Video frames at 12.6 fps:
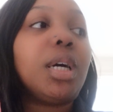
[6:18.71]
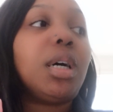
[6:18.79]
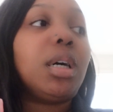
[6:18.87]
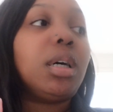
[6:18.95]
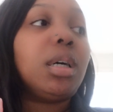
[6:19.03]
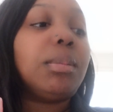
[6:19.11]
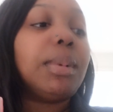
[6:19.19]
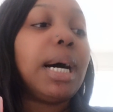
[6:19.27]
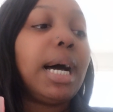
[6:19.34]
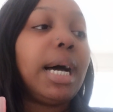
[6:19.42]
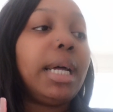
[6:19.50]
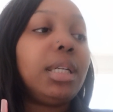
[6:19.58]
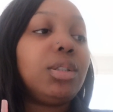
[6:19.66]
Um,
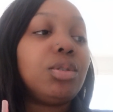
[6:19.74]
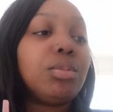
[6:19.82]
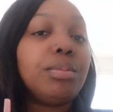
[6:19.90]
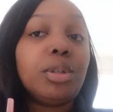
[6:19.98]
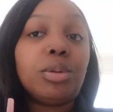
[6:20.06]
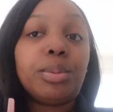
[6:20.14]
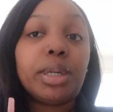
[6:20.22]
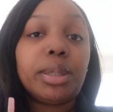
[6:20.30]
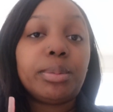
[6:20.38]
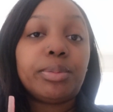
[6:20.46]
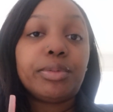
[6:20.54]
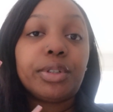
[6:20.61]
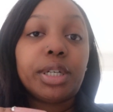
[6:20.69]
I need to meal prep
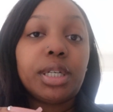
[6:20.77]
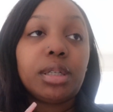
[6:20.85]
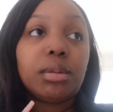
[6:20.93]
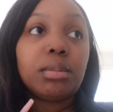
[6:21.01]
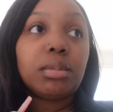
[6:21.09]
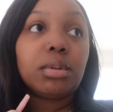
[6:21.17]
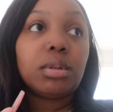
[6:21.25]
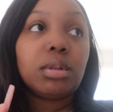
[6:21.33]
for him